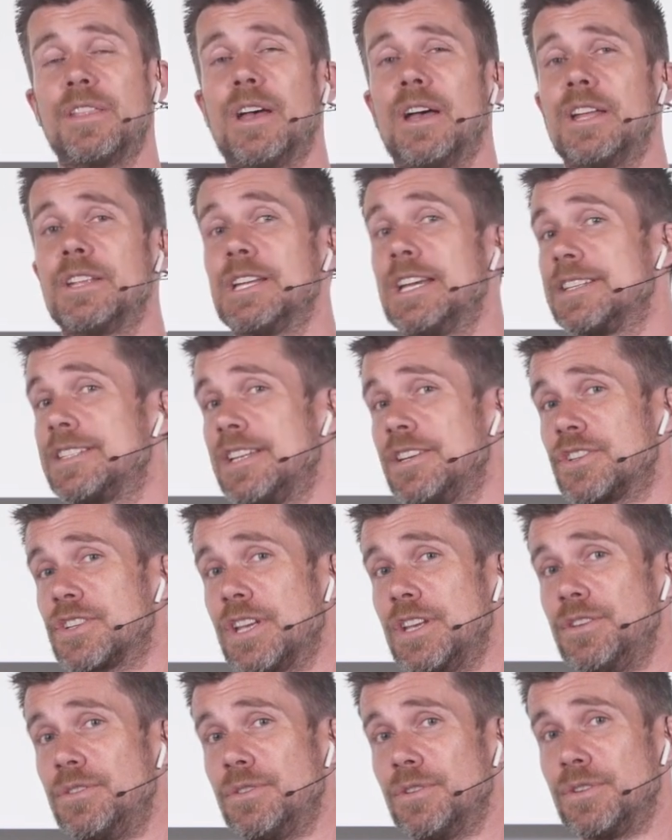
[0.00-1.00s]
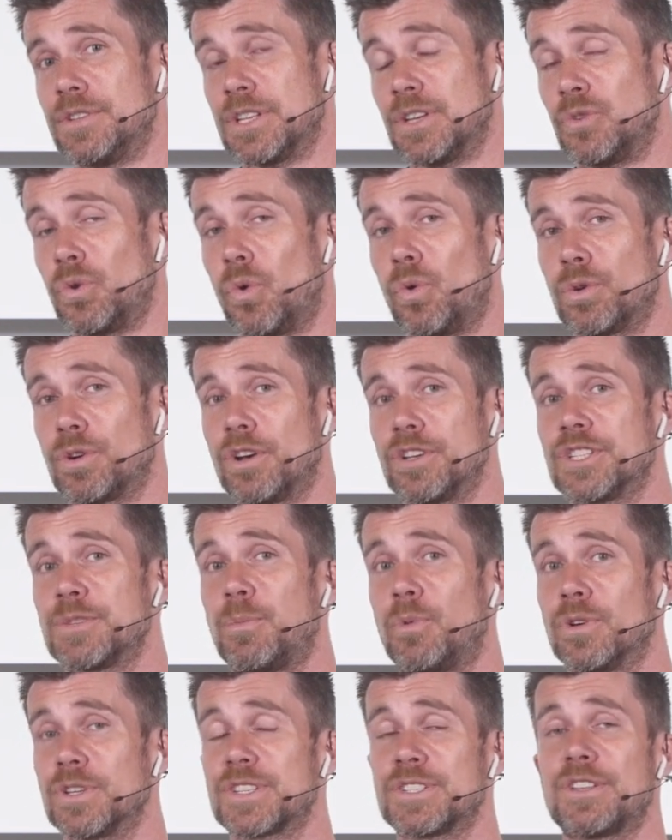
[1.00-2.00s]
that essentially use an
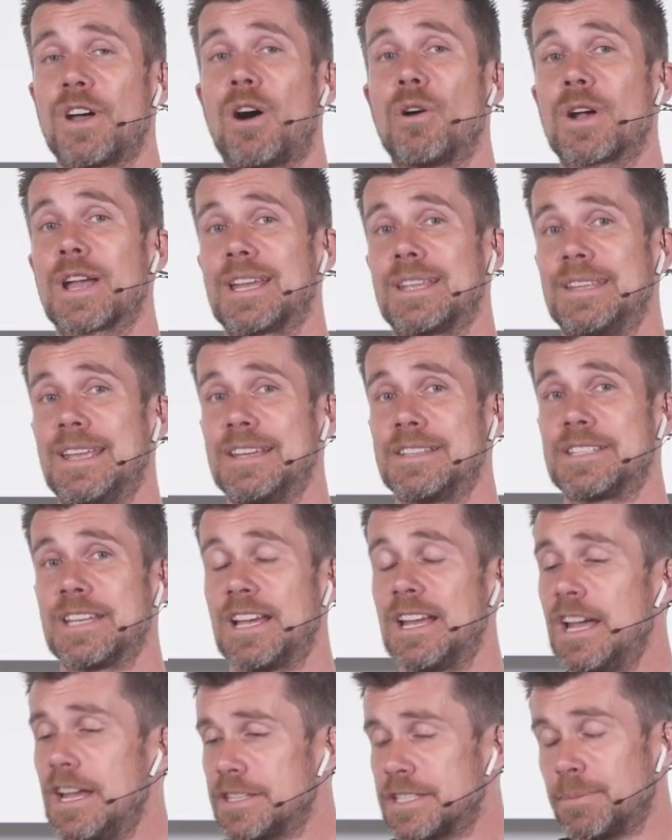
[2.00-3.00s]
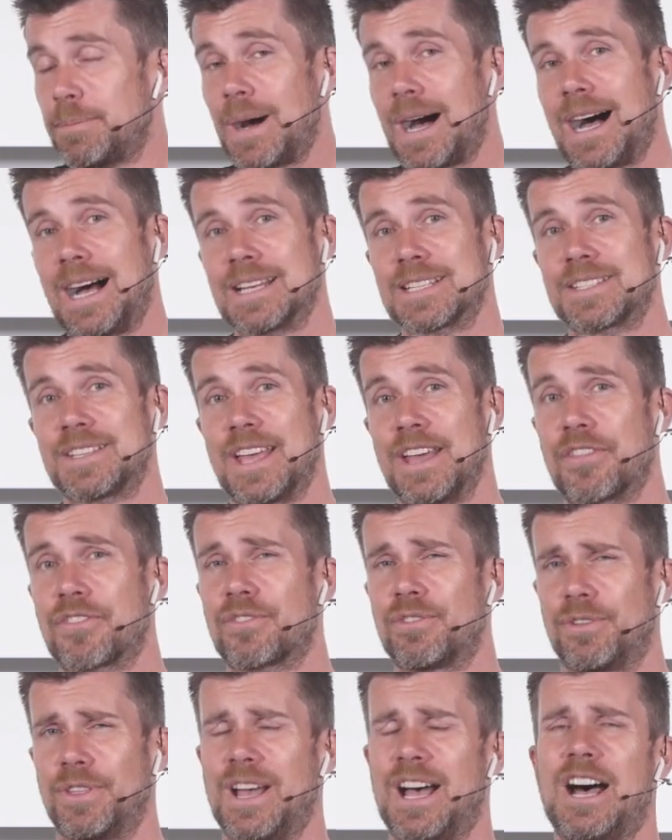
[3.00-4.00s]
Autosport style connector to pass that
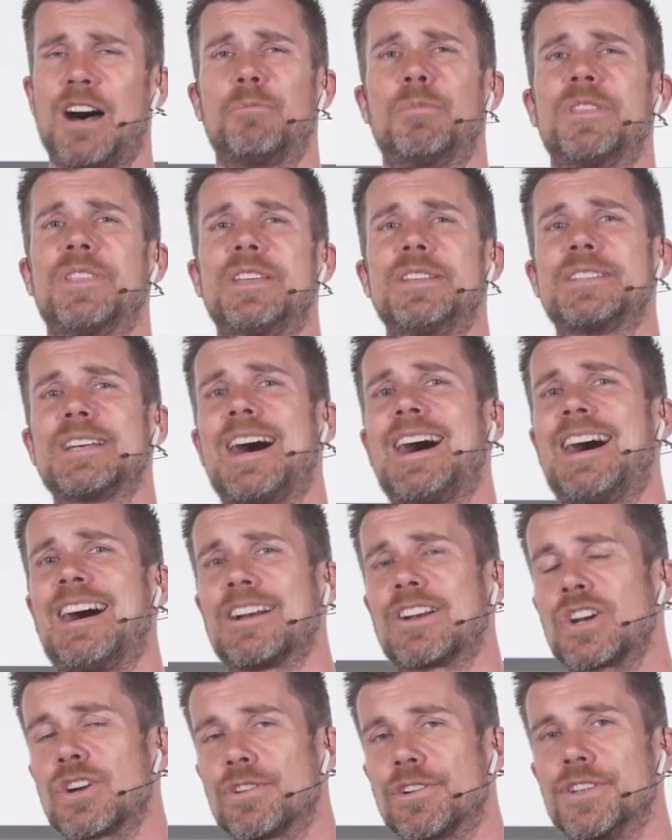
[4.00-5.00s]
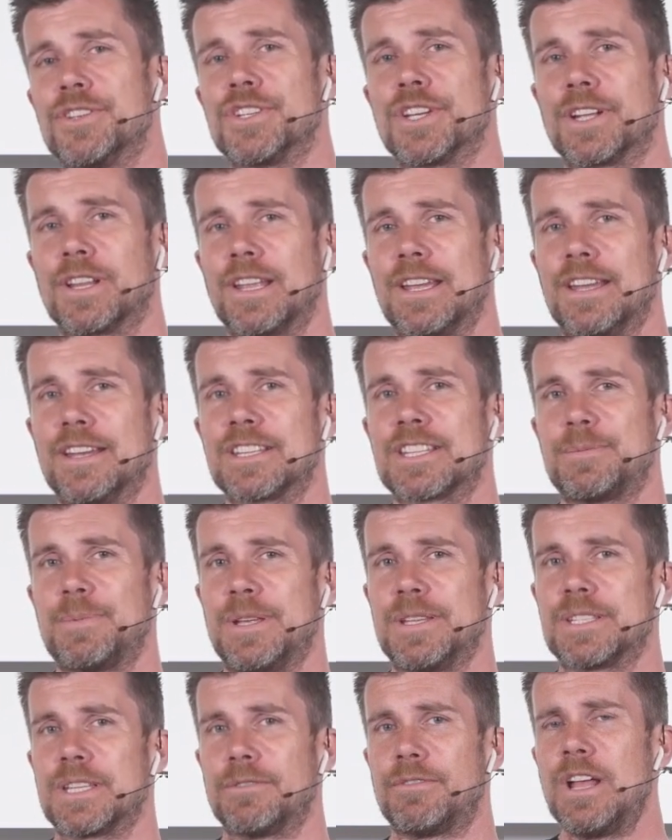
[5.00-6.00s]
through the hub, but these are cringingly
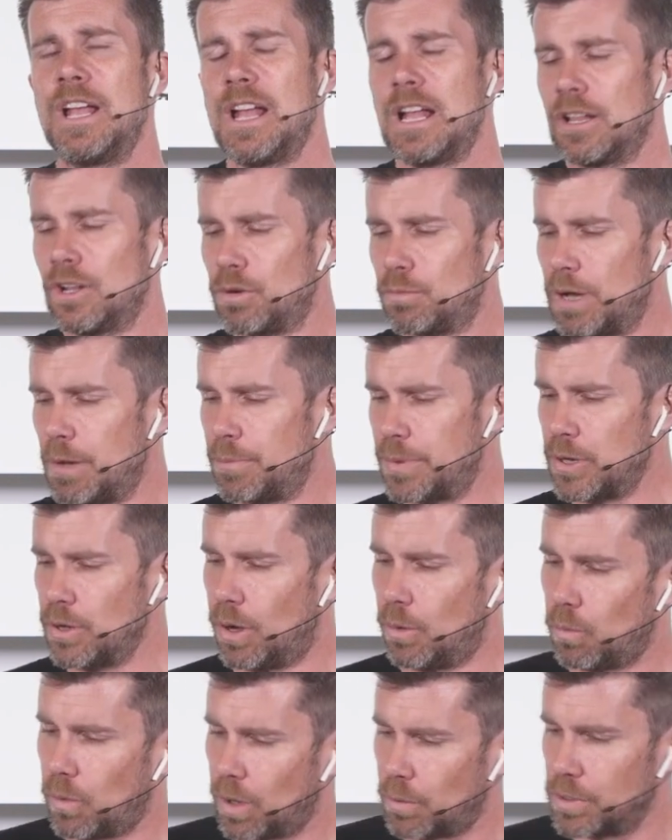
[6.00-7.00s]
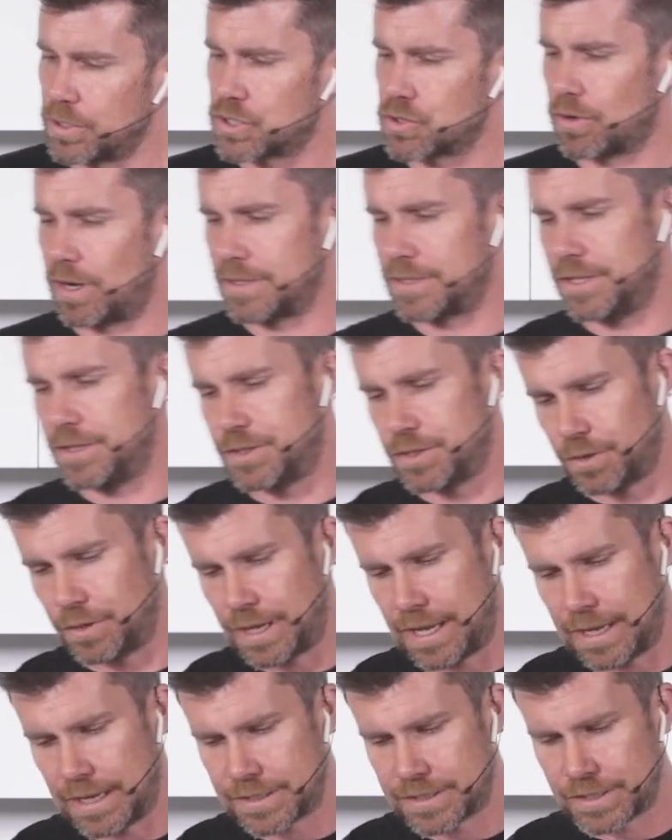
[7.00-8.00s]
expensive, a little bit beyond what we're trying to do
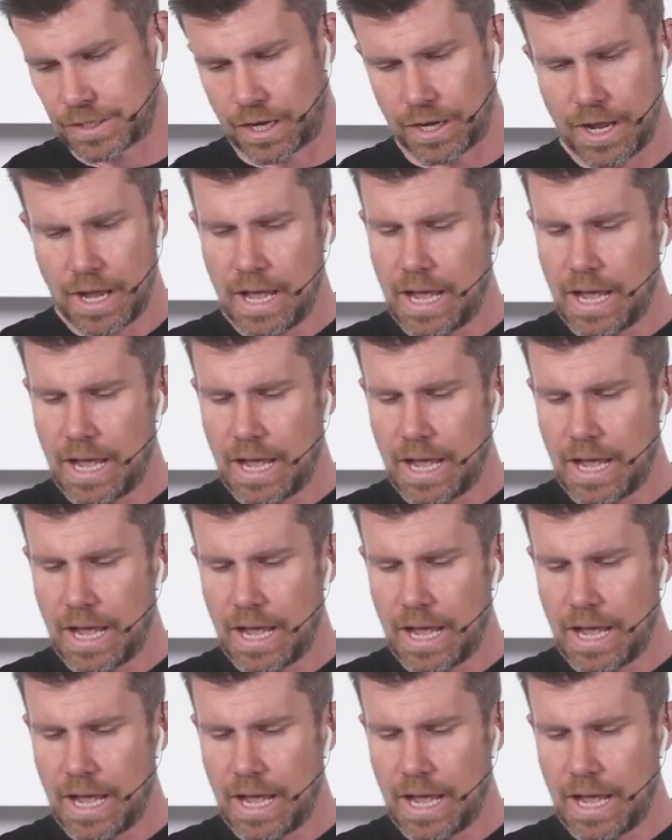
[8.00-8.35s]
here. So